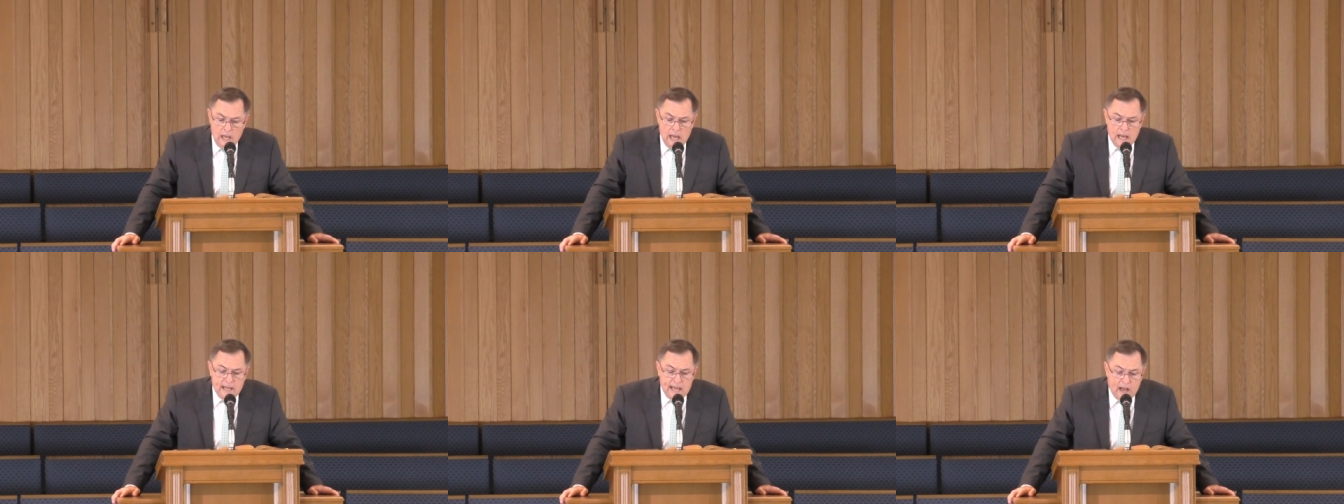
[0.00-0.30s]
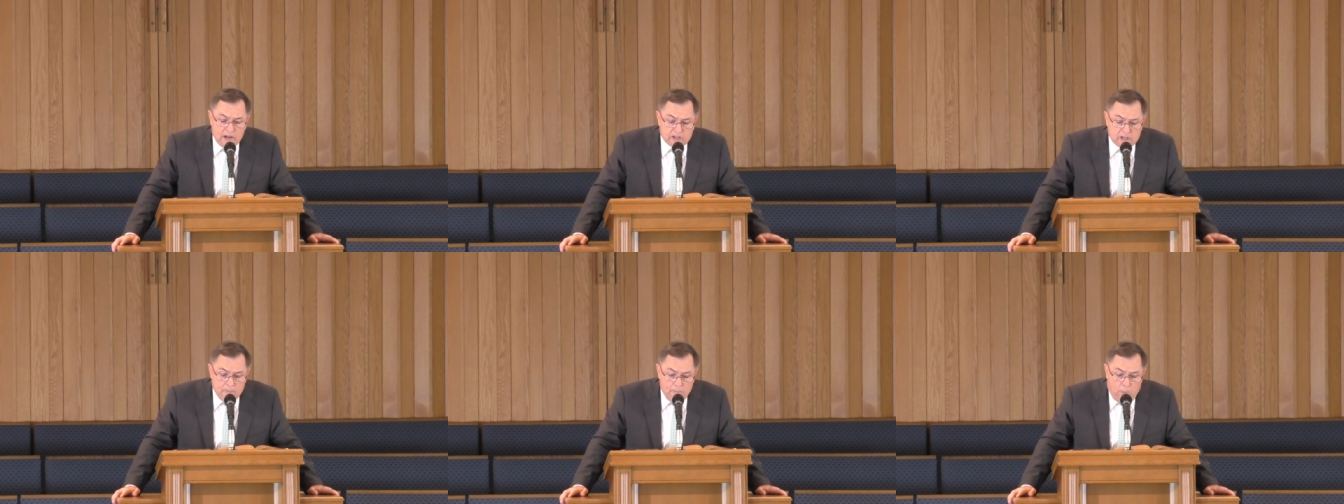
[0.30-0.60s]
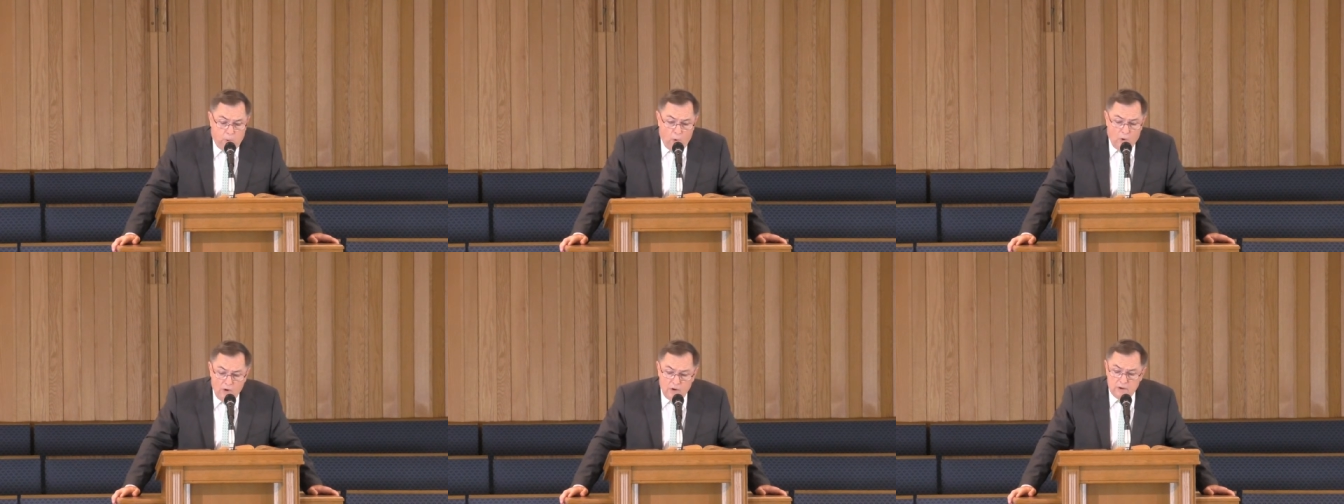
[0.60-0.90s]
Now, it's
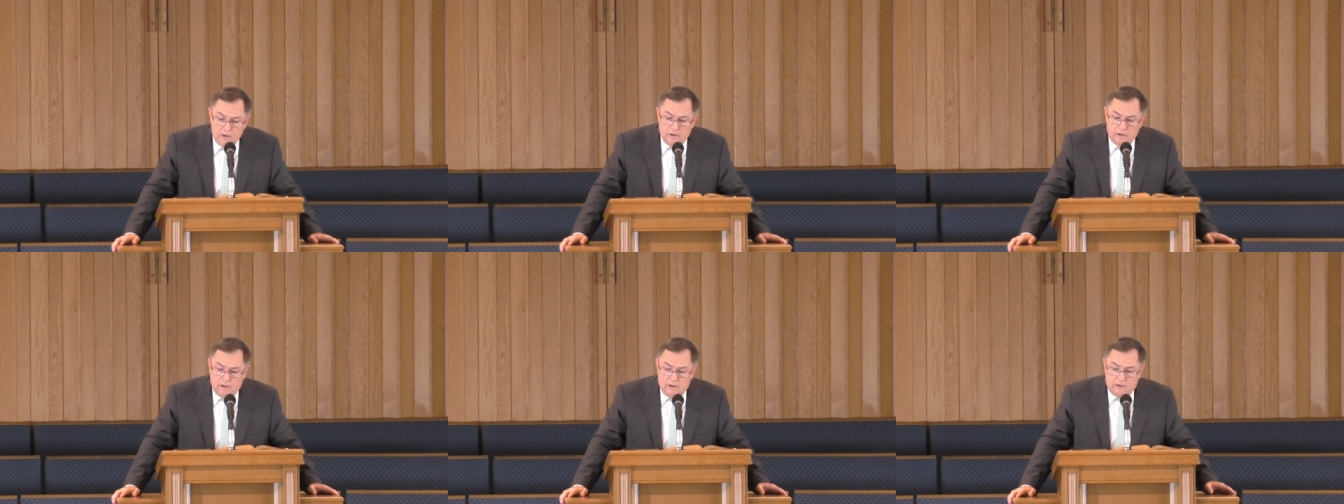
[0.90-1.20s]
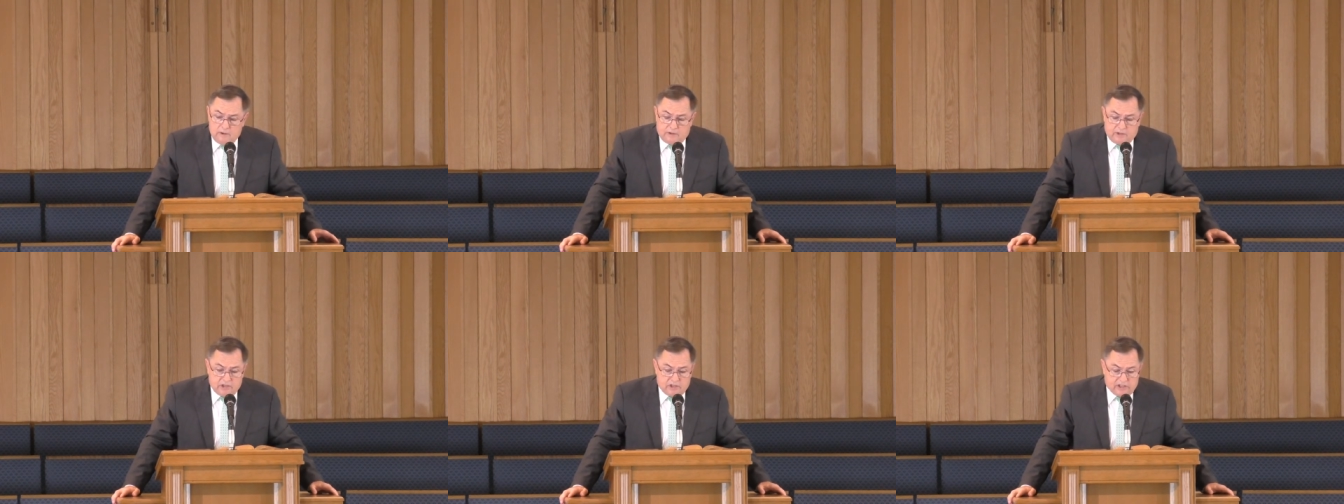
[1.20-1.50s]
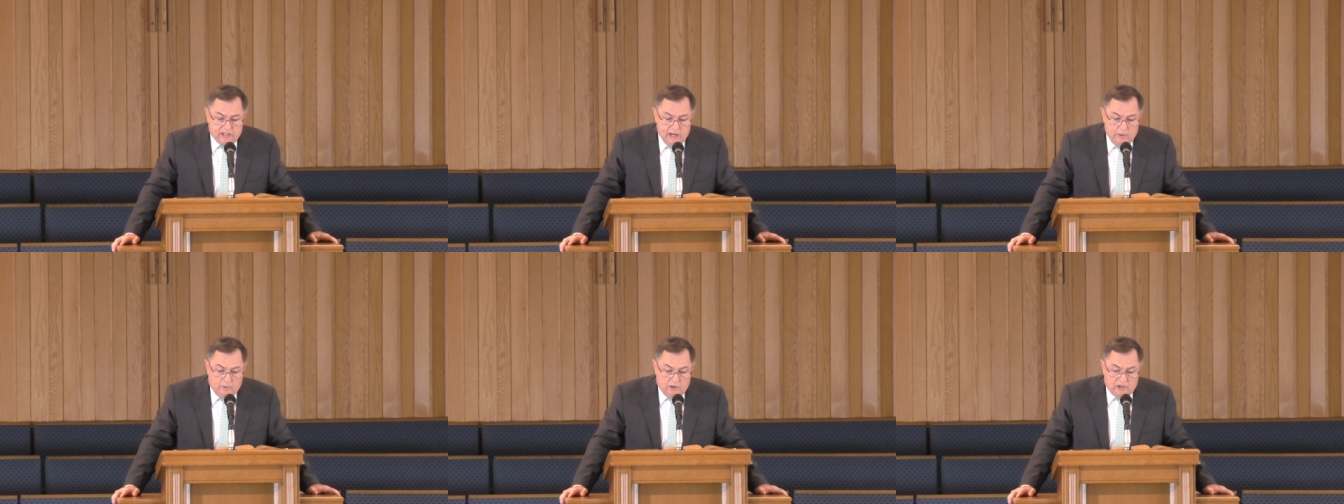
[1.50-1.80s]
important to
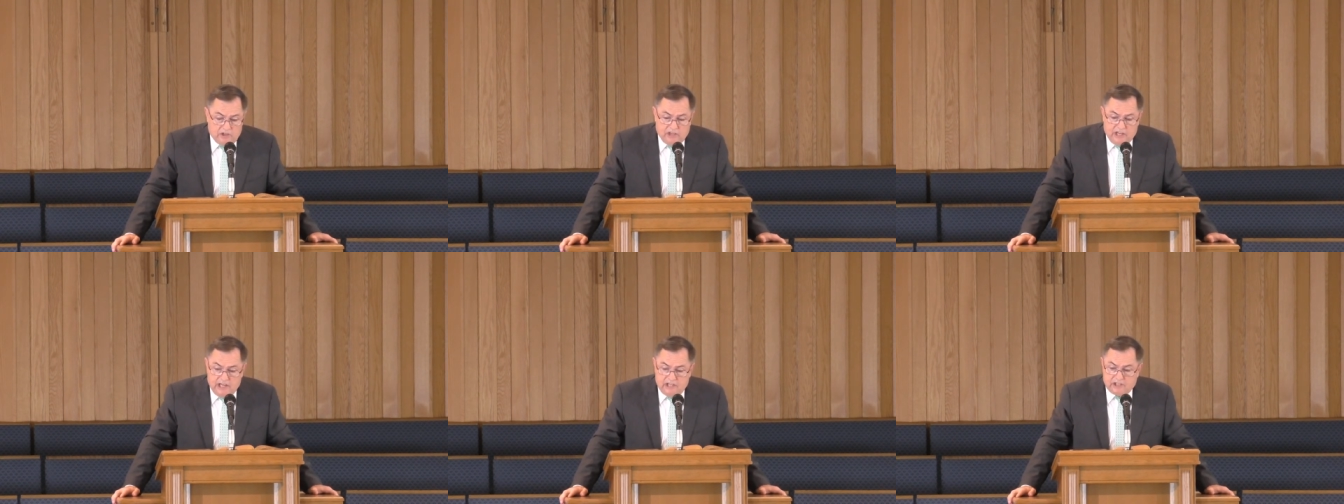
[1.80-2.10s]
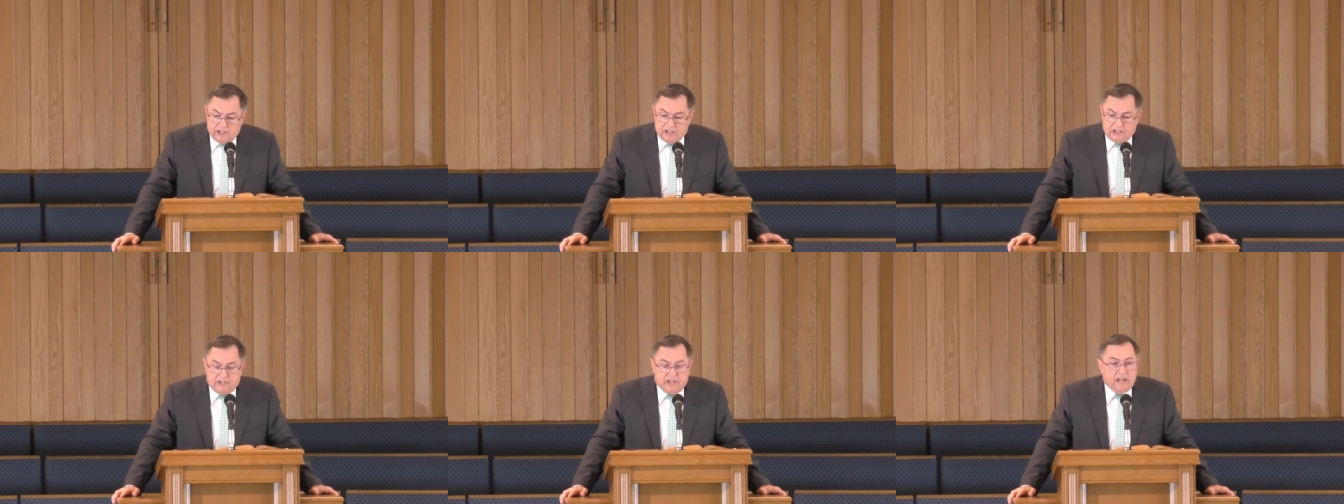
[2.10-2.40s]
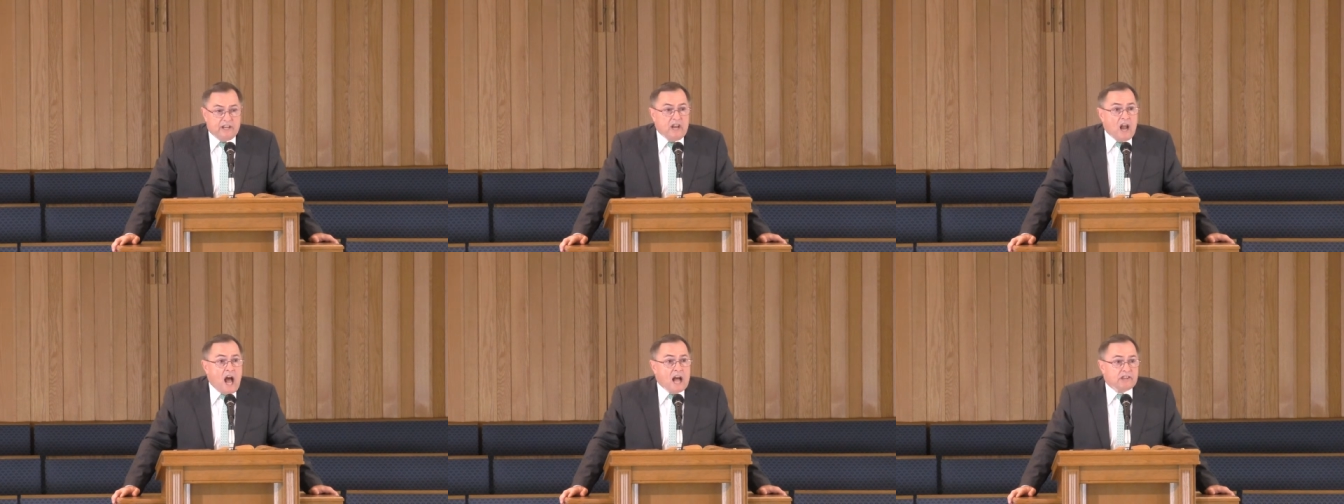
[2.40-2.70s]
see what Jesus
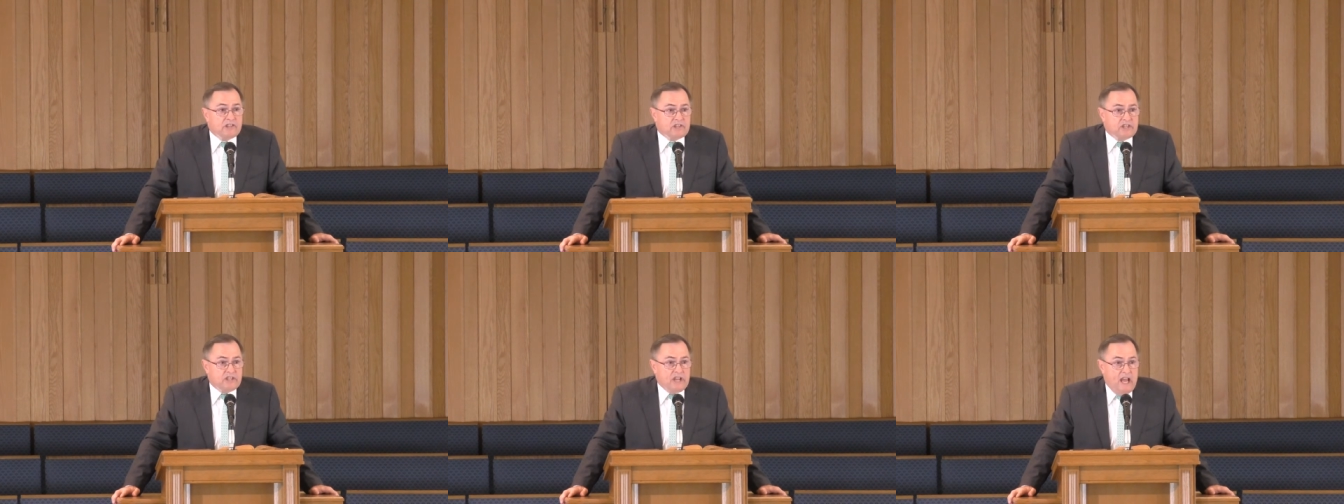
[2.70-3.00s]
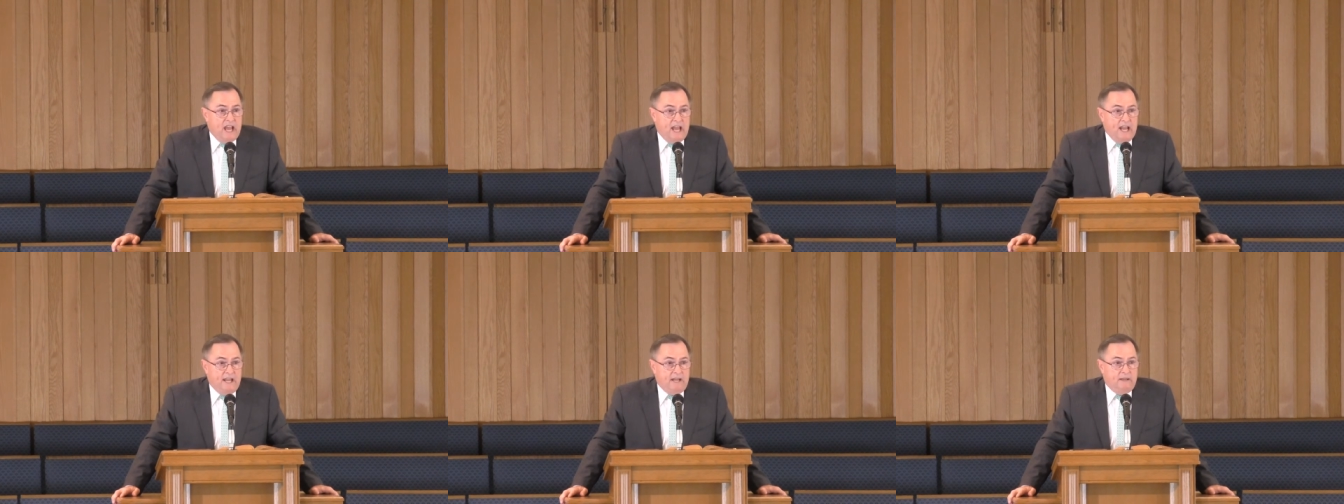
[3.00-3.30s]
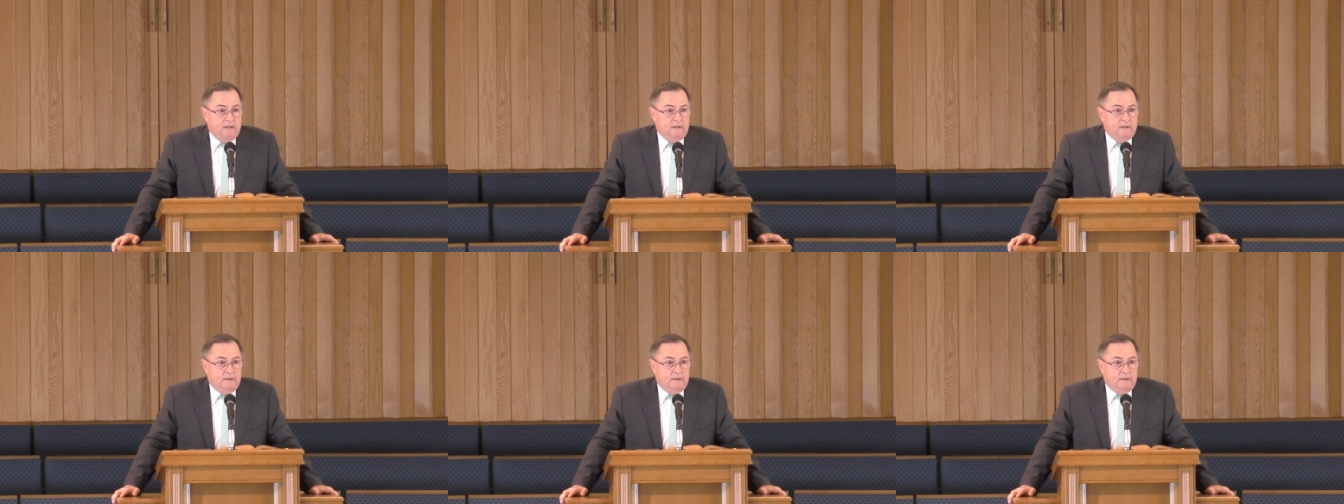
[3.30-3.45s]
did not say.